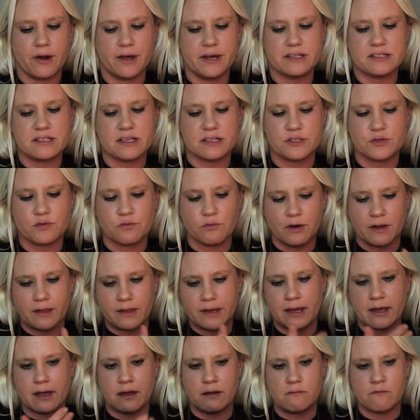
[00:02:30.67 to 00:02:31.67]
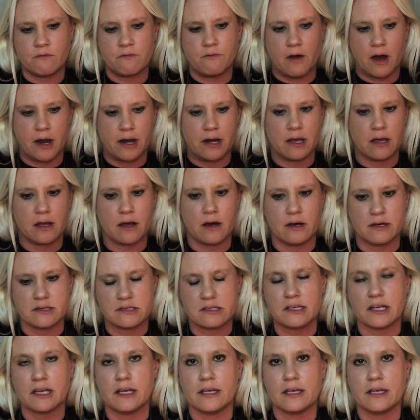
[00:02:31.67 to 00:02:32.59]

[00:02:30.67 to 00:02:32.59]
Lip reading: is it's really inviting us